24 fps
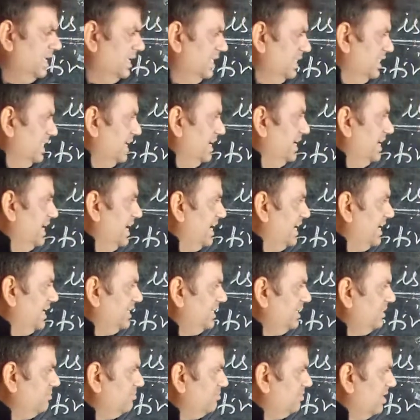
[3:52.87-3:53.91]
The
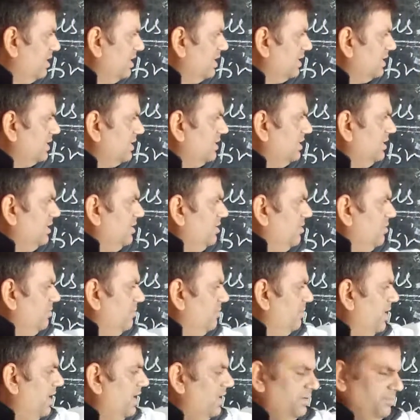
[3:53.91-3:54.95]
negative work,
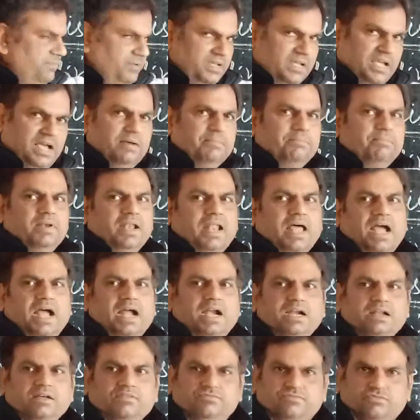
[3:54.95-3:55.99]
when we
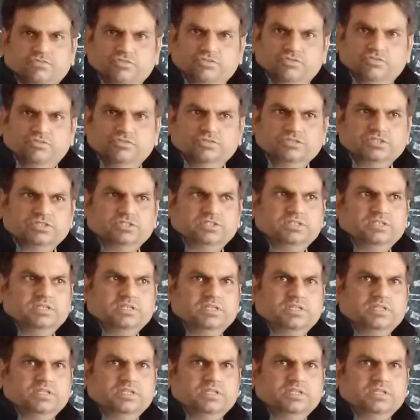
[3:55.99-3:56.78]
apply the force